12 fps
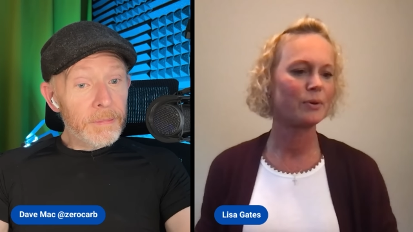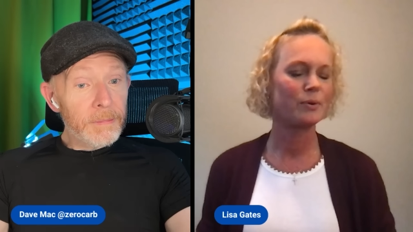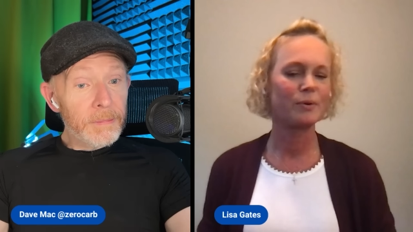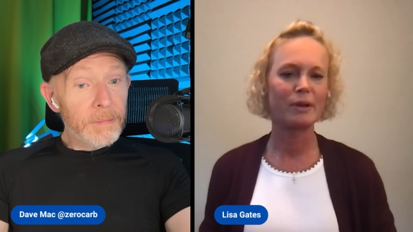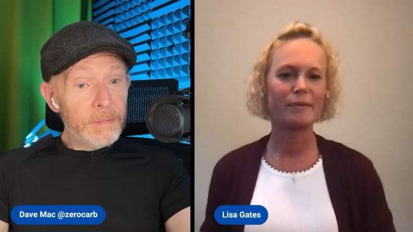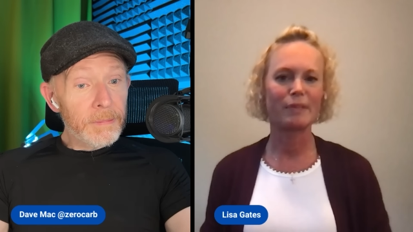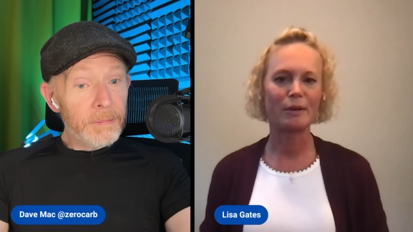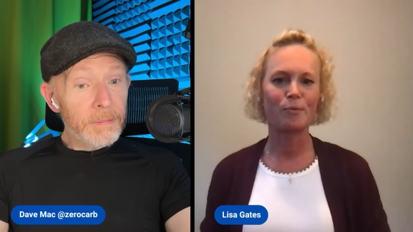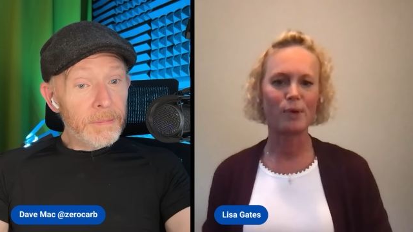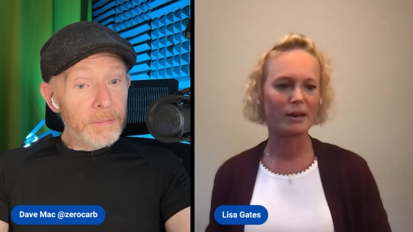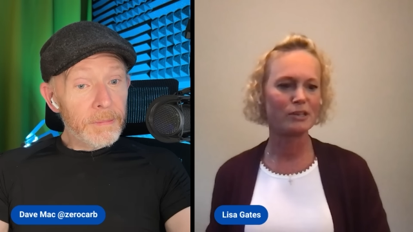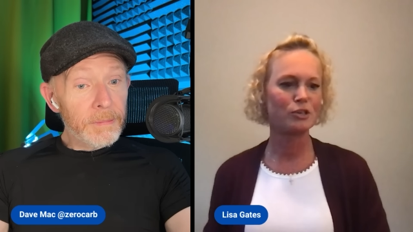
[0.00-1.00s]
Speaker 1: who, if they
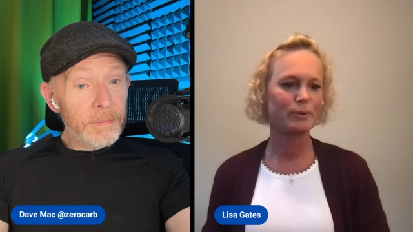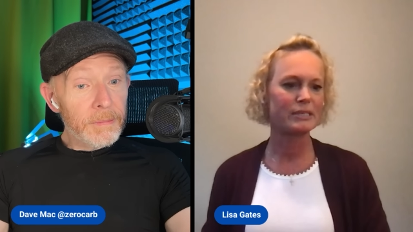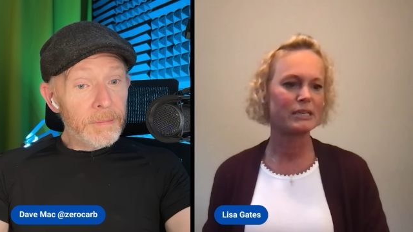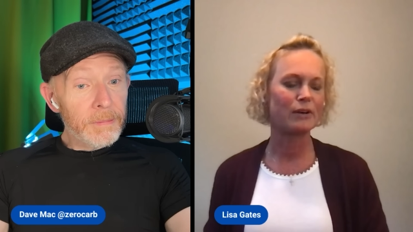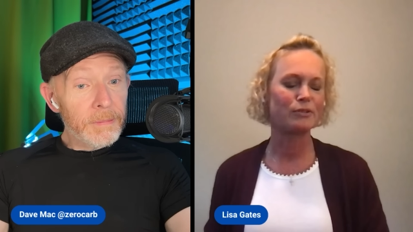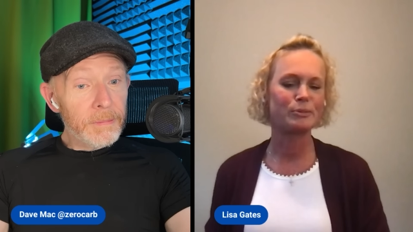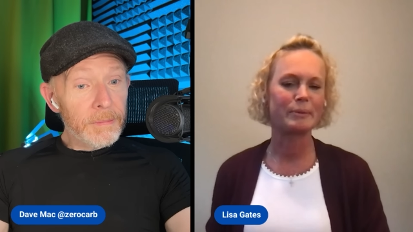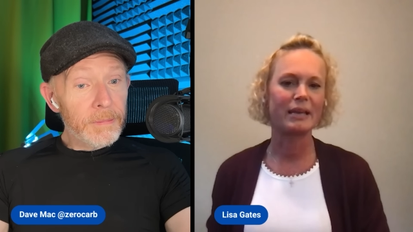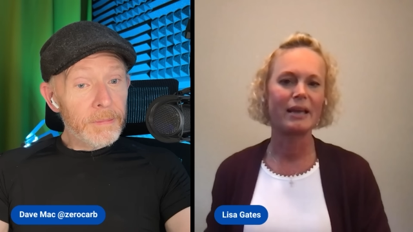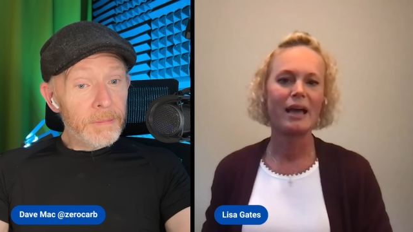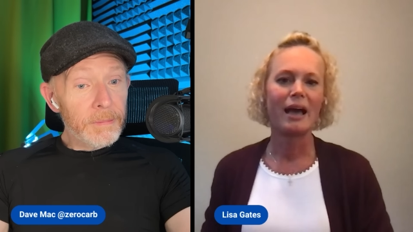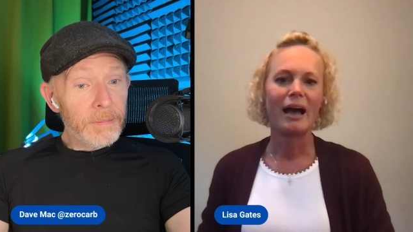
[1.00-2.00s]
wanted to reach out to
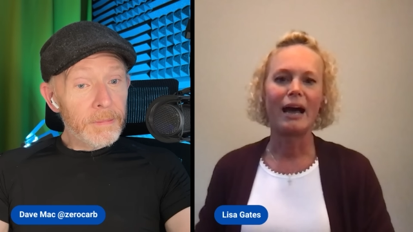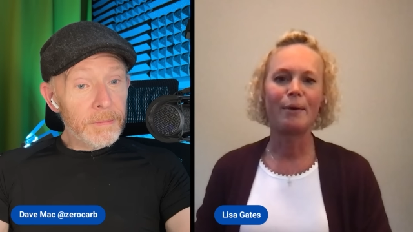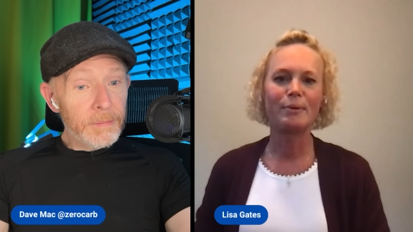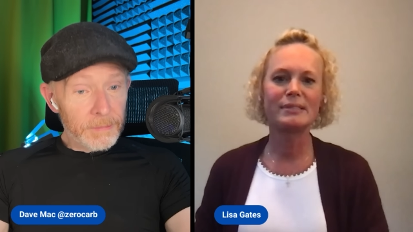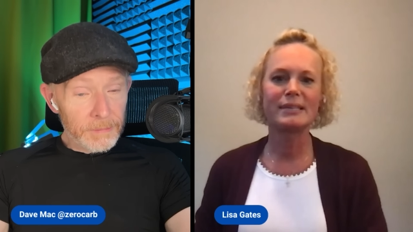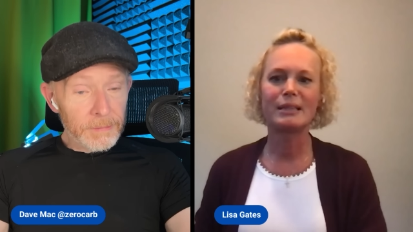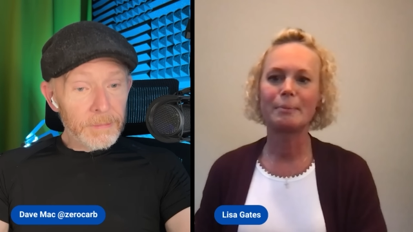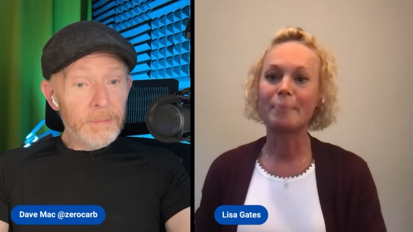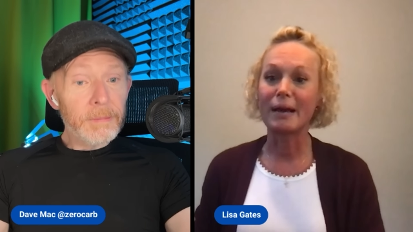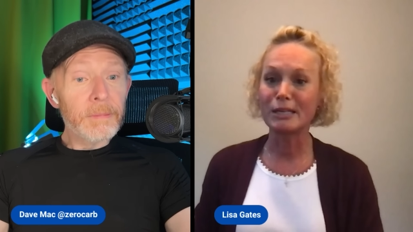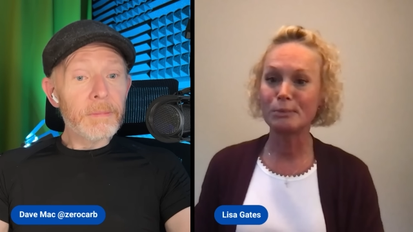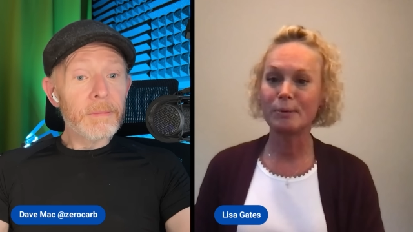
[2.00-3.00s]
me, I would say the
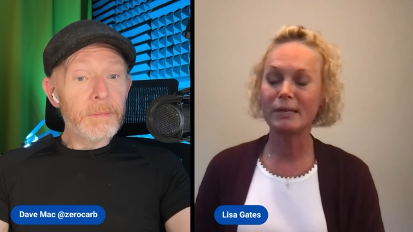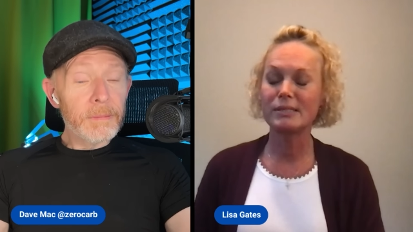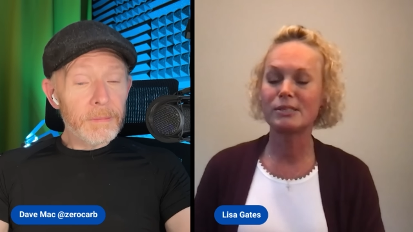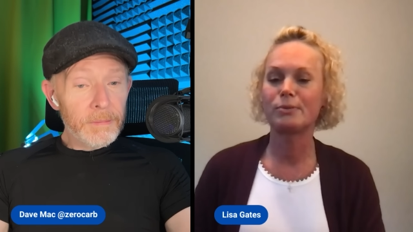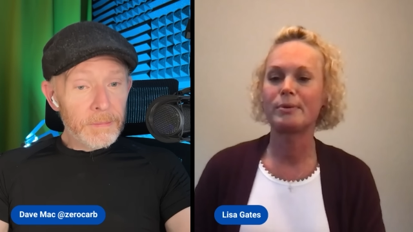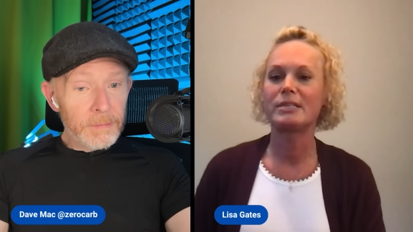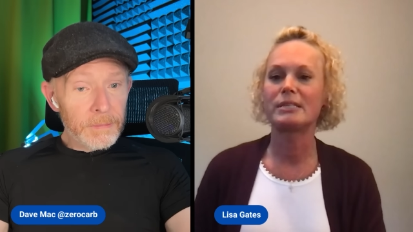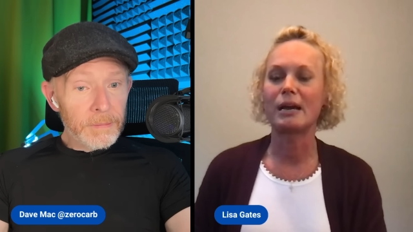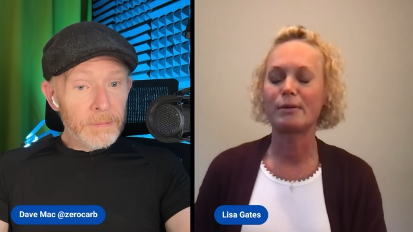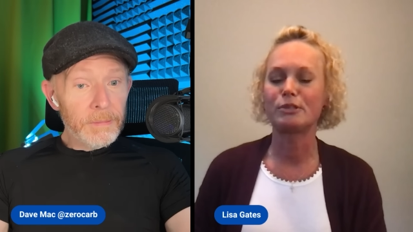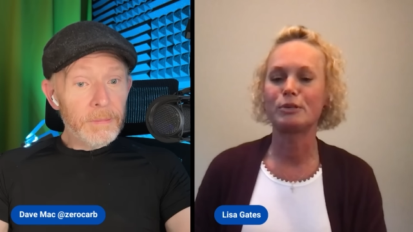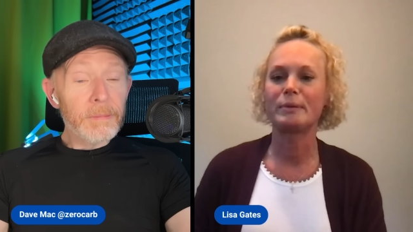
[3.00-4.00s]
best place to reach
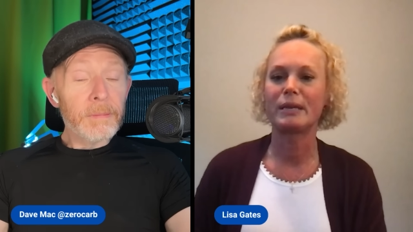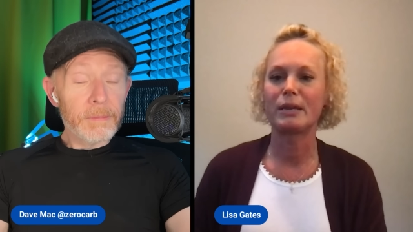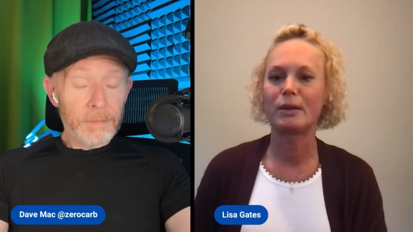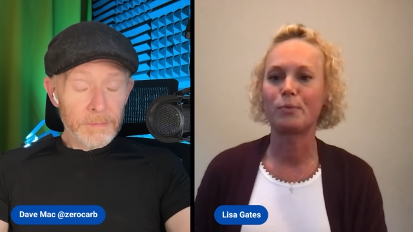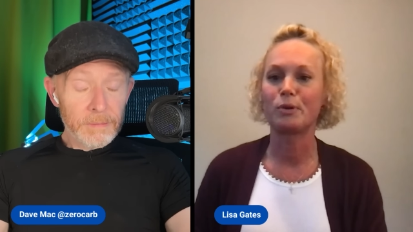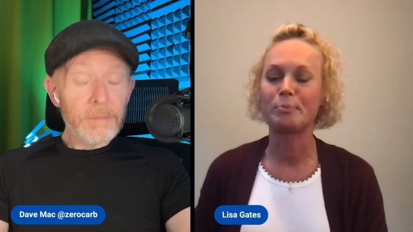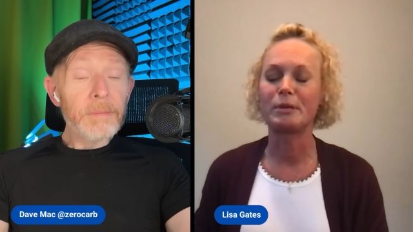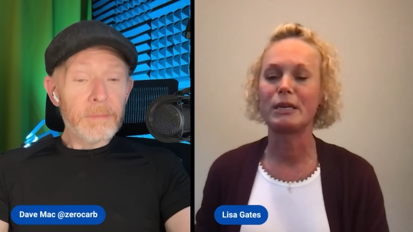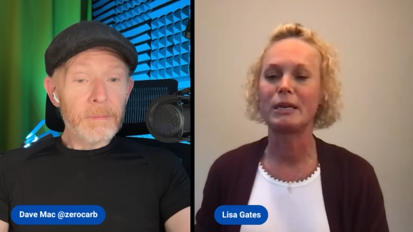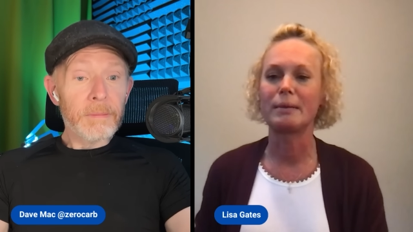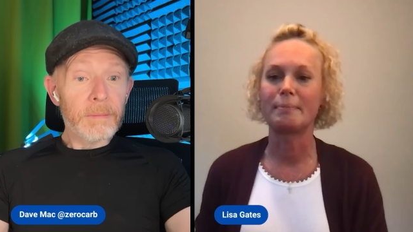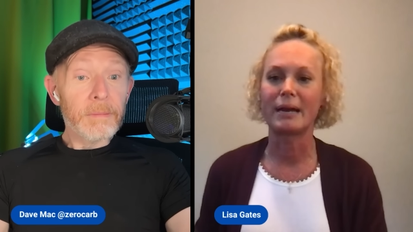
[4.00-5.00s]
out to me would
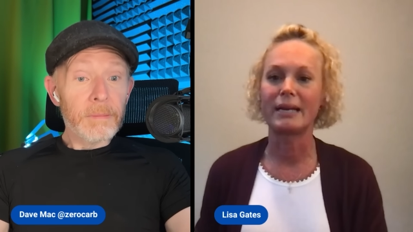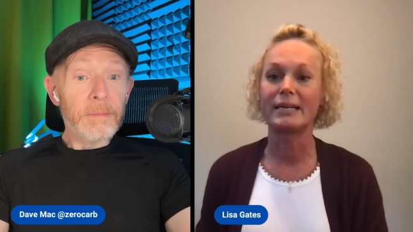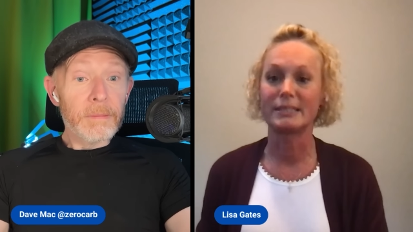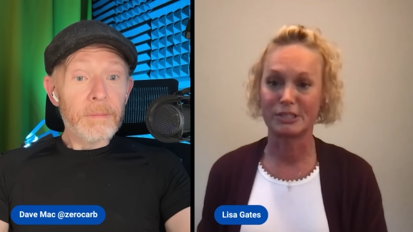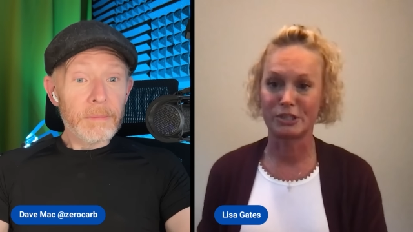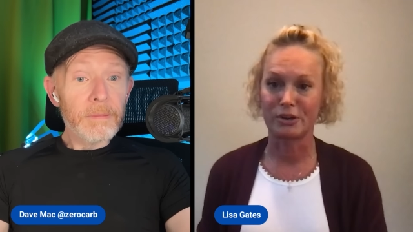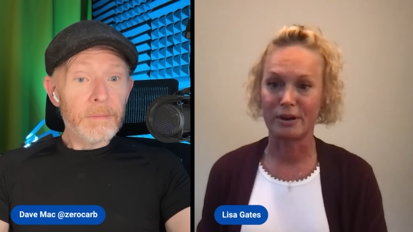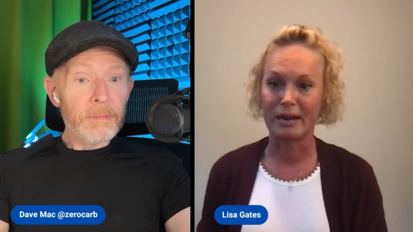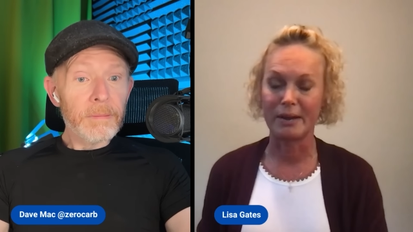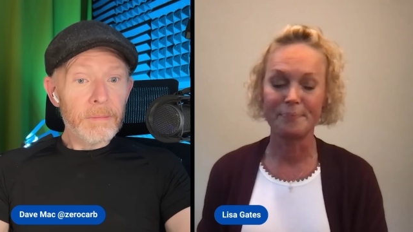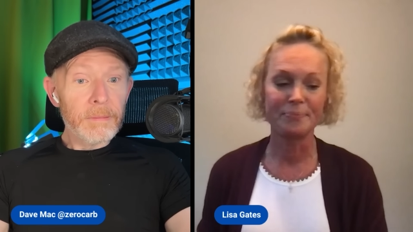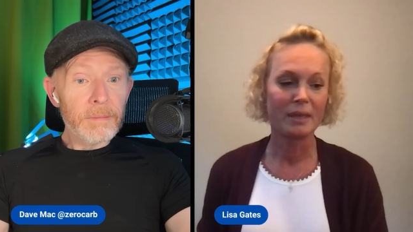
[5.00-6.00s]
be my
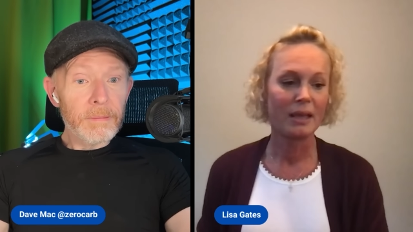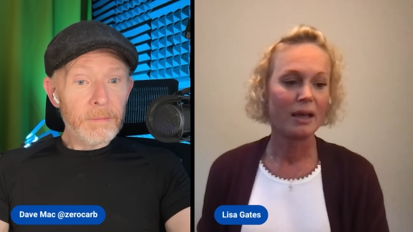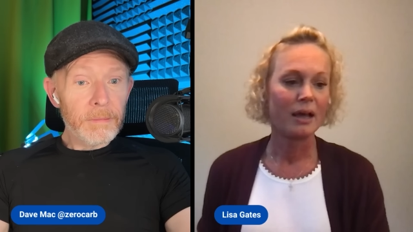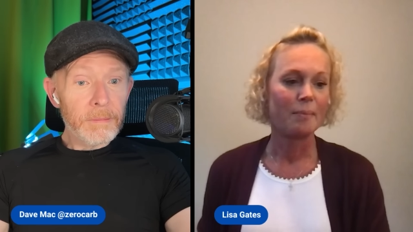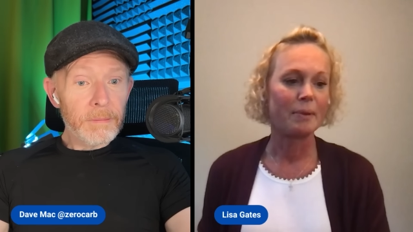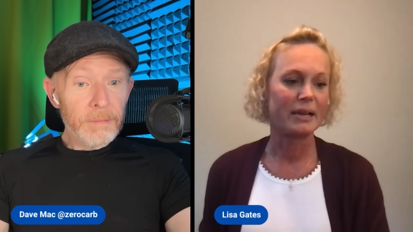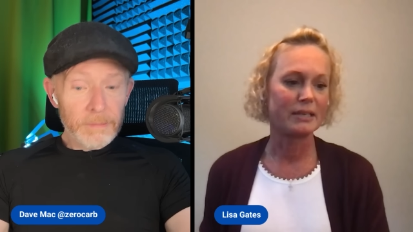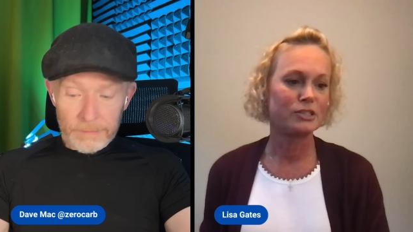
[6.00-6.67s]
Instagram. My